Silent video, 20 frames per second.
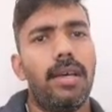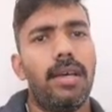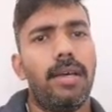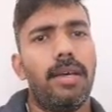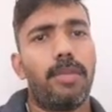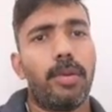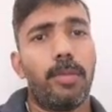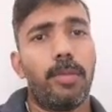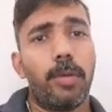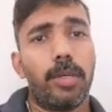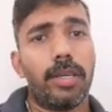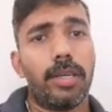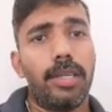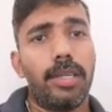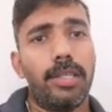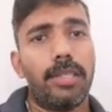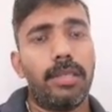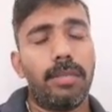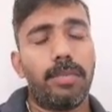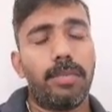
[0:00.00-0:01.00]

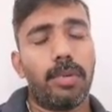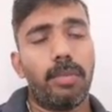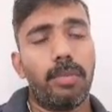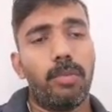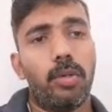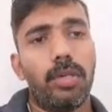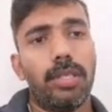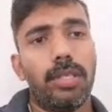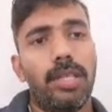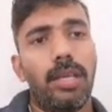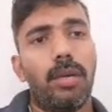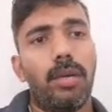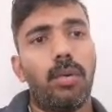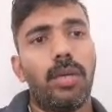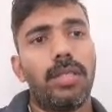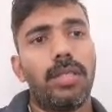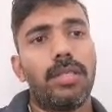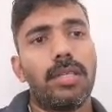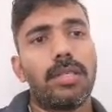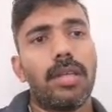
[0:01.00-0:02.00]
promoter
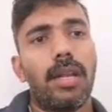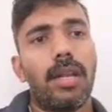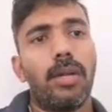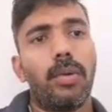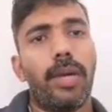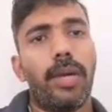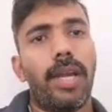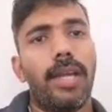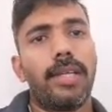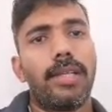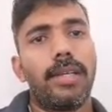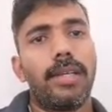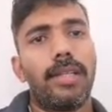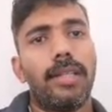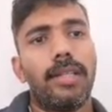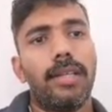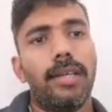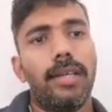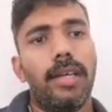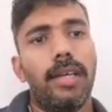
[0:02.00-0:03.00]
sequences are located
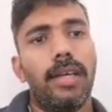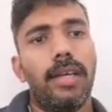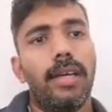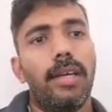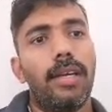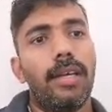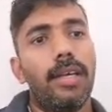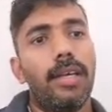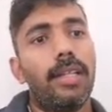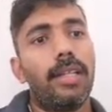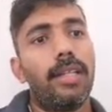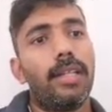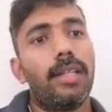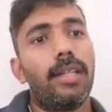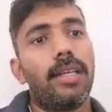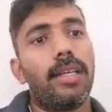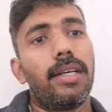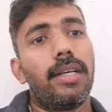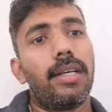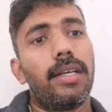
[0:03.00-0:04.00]
in
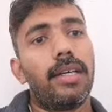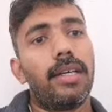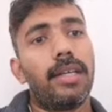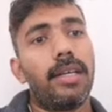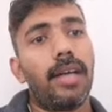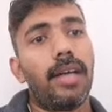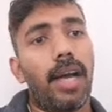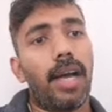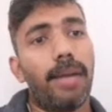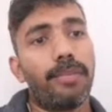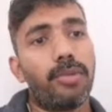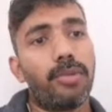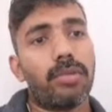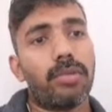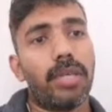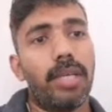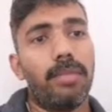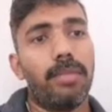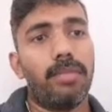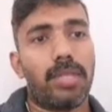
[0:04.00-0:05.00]
the
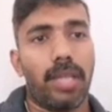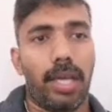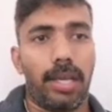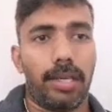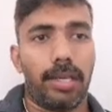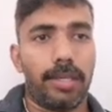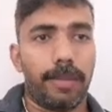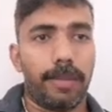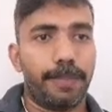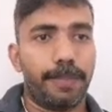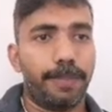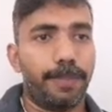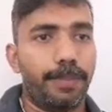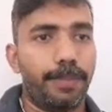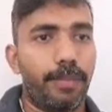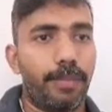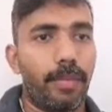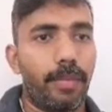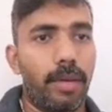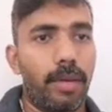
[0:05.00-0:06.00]
upstream site,
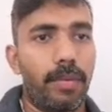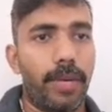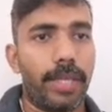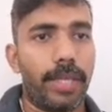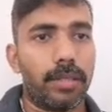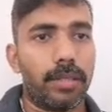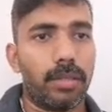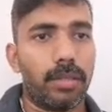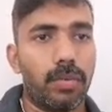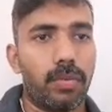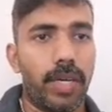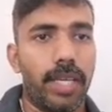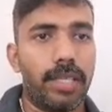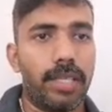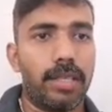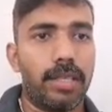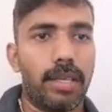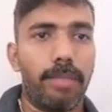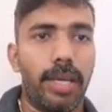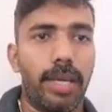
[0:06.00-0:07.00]
right? So one
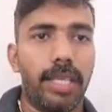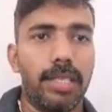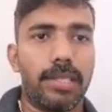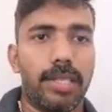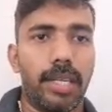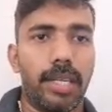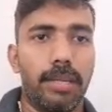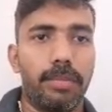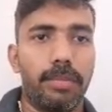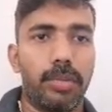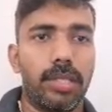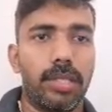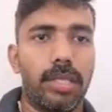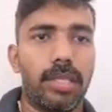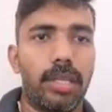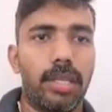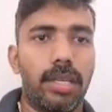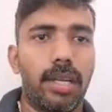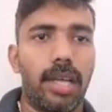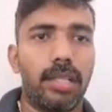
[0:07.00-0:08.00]
is at -10
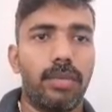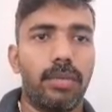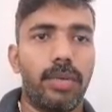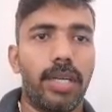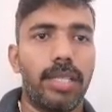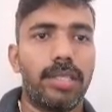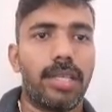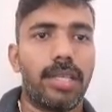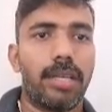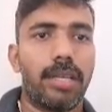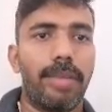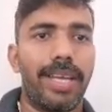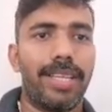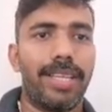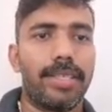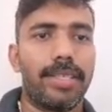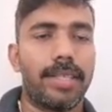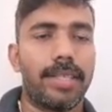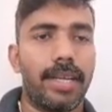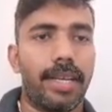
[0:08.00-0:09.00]
position, the other one is at
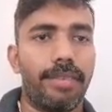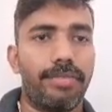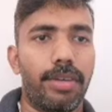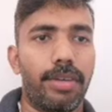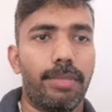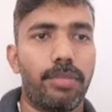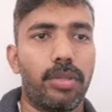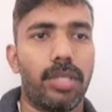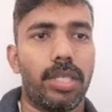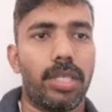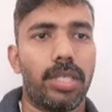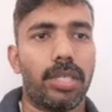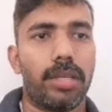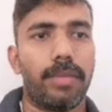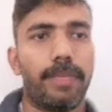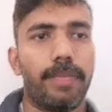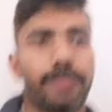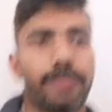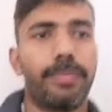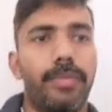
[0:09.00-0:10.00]
-35 position.
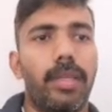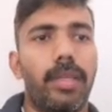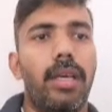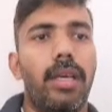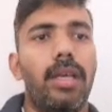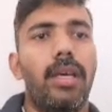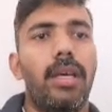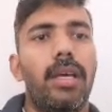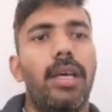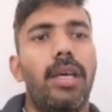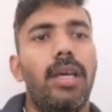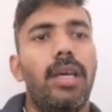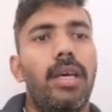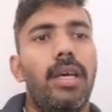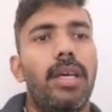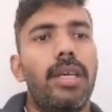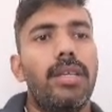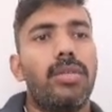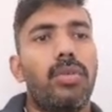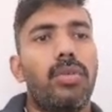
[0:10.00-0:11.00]

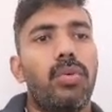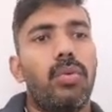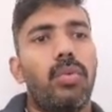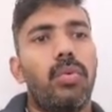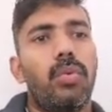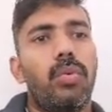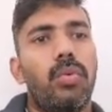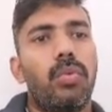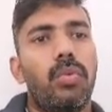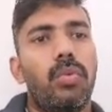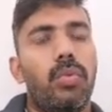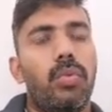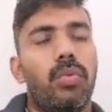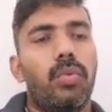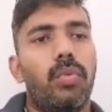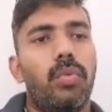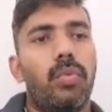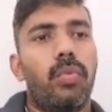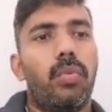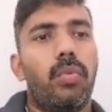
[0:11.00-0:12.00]
So
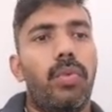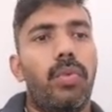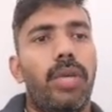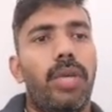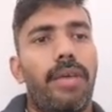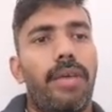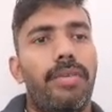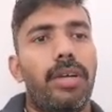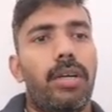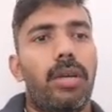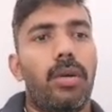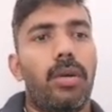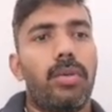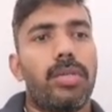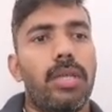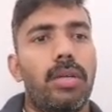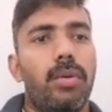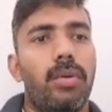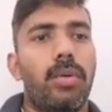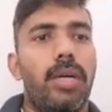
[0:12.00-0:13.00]
we have a
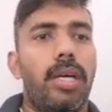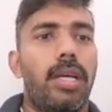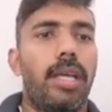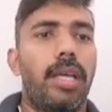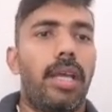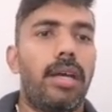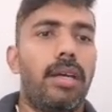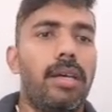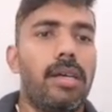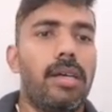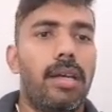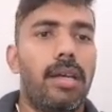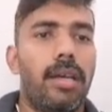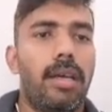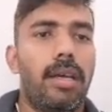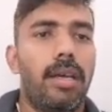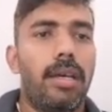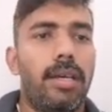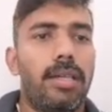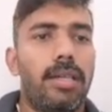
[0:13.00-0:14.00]
closer look here.
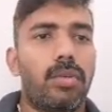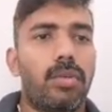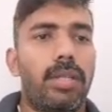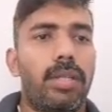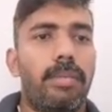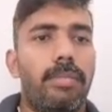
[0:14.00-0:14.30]
So the